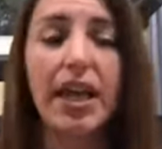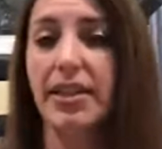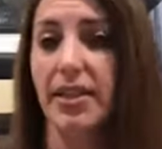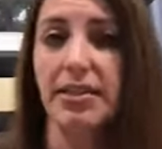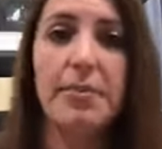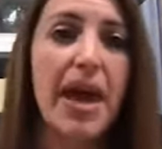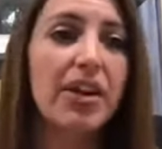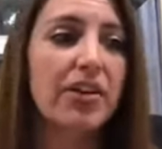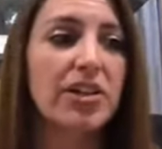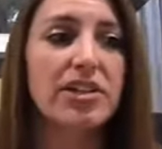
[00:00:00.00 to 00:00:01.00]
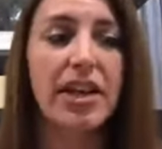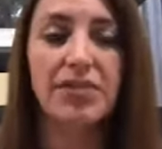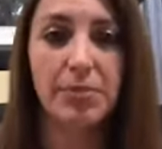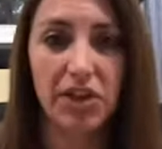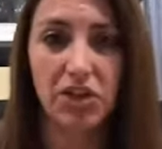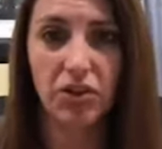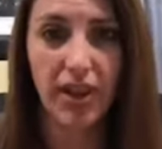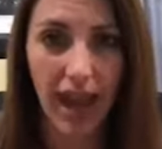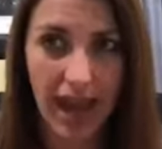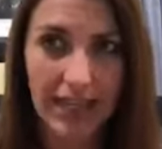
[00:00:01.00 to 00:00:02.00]
It doesn't matter. I just have to make sure
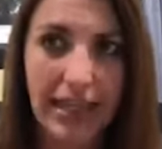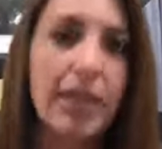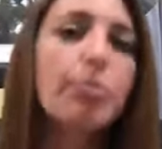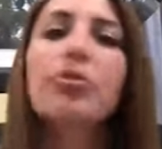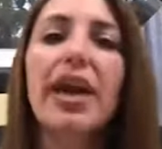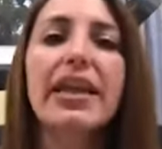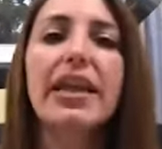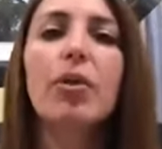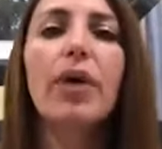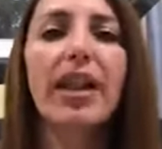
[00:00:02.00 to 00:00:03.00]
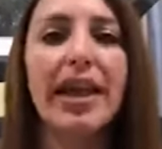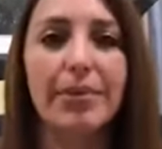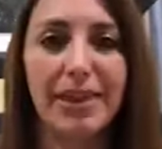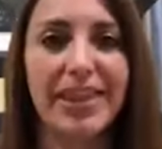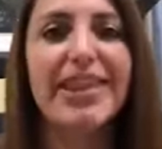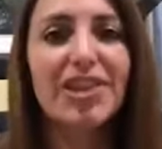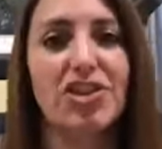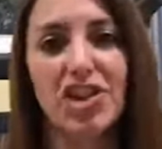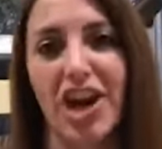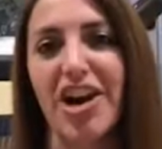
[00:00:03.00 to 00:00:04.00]
that I keep writing while I am in
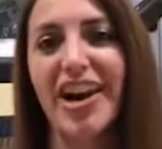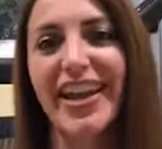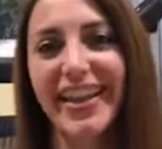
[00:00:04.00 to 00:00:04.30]
this chair.